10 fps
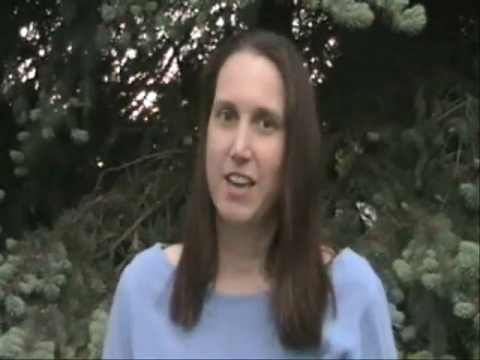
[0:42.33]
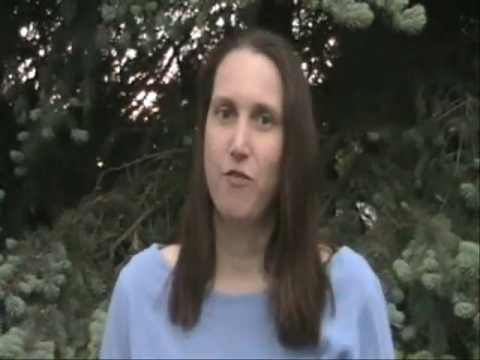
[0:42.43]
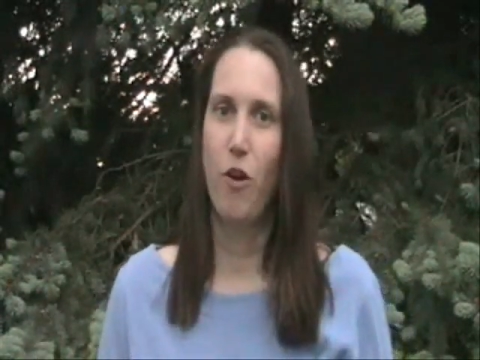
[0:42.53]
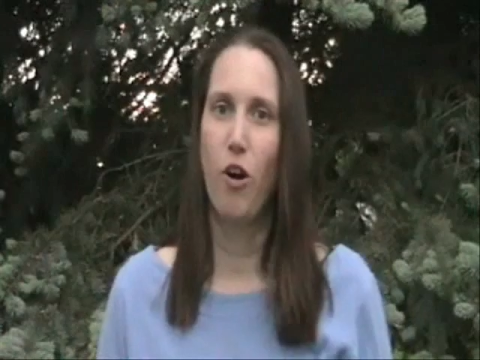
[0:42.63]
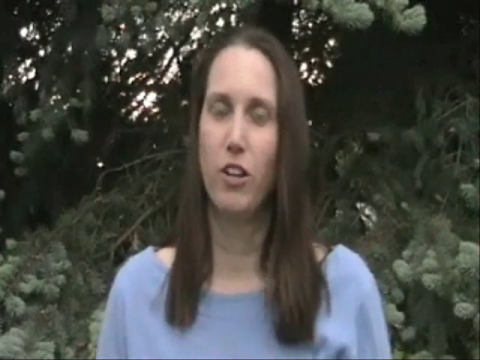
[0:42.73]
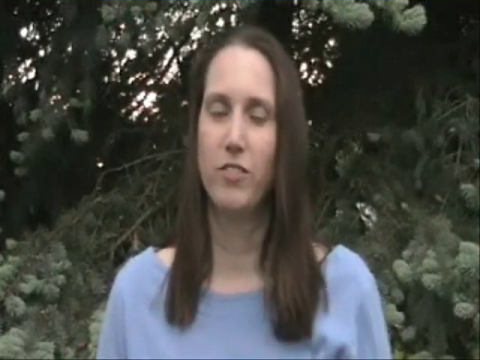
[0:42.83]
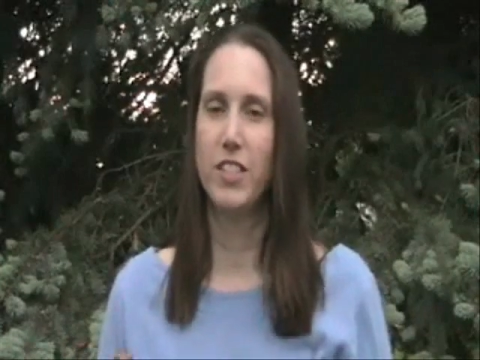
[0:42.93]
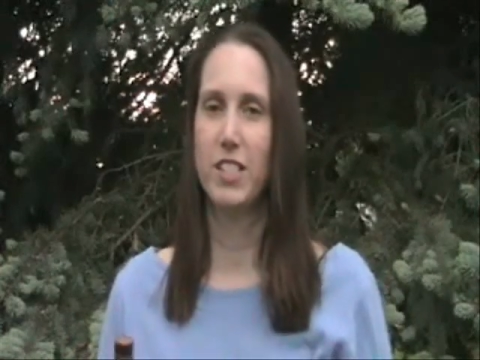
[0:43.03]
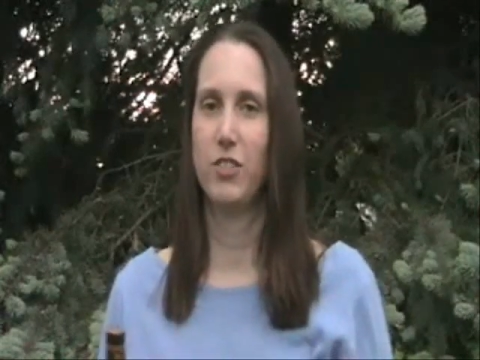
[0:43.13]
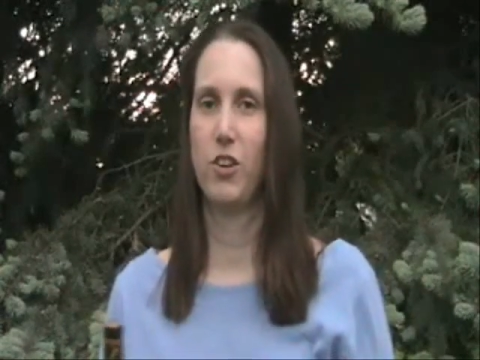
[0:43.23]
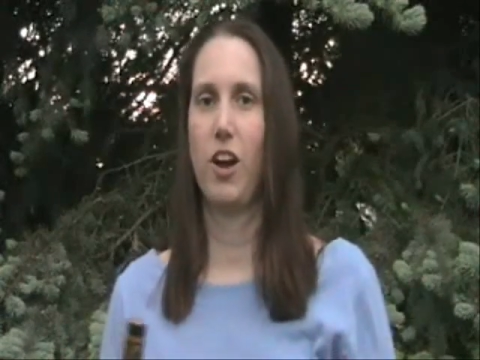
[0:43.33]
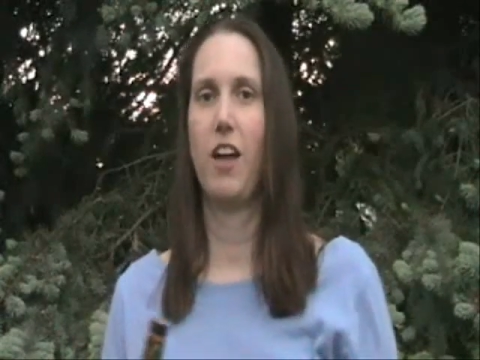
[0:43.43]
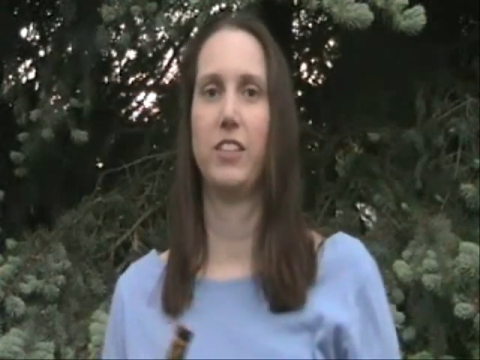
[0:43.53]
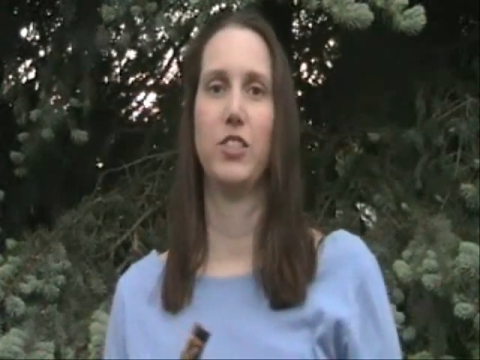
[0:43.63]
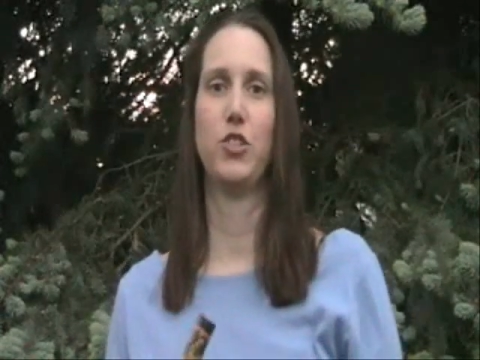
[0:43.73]
if all of us in Long
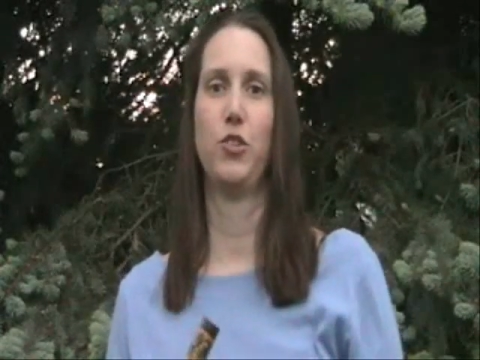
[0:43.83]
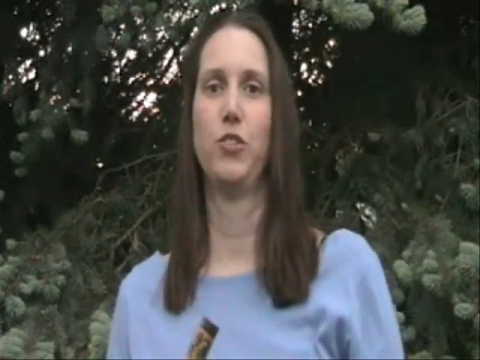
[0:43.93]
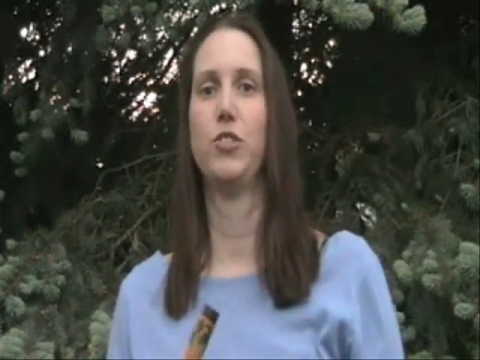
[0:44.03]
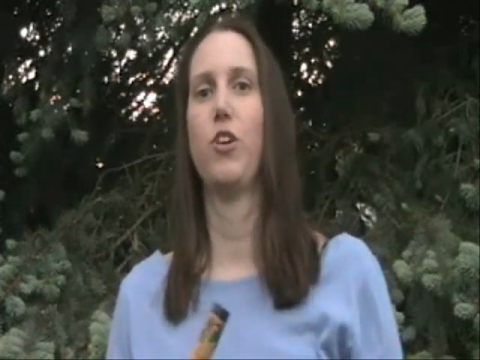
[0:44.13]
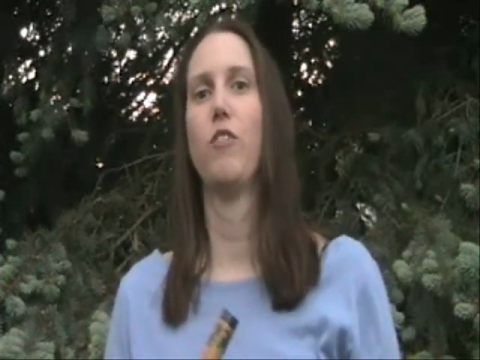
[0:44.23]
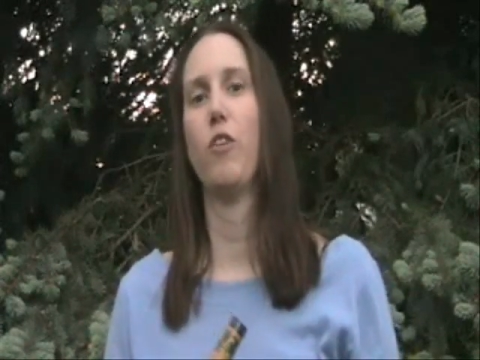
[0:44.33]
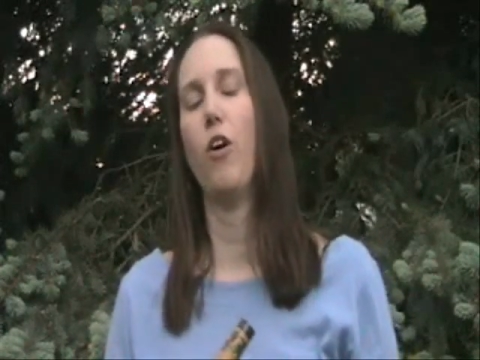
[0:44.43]
Island turned off